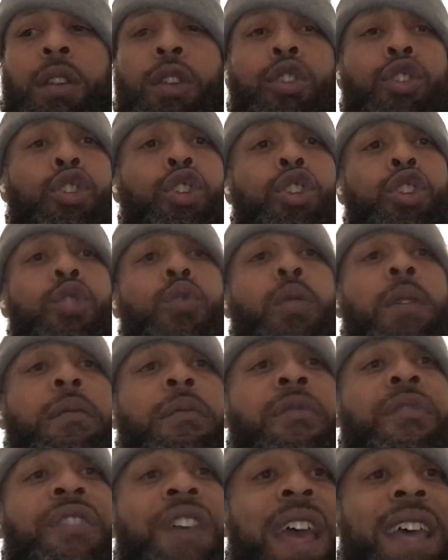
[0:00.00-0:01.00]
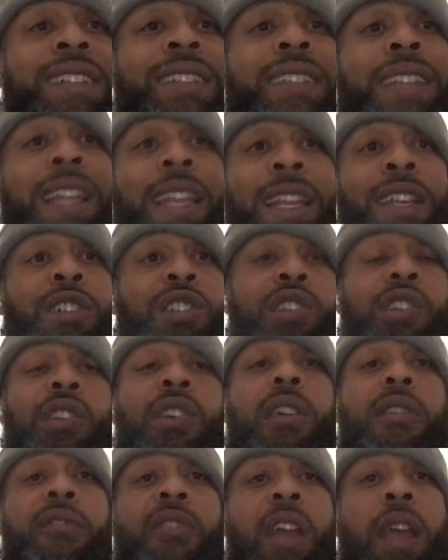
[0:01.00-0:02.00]
Do you invest into
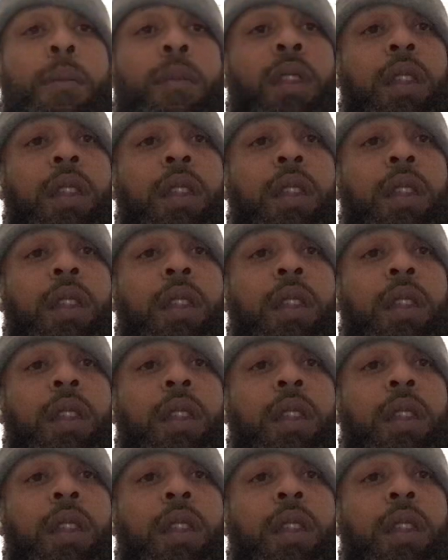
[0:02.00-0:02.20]
your family?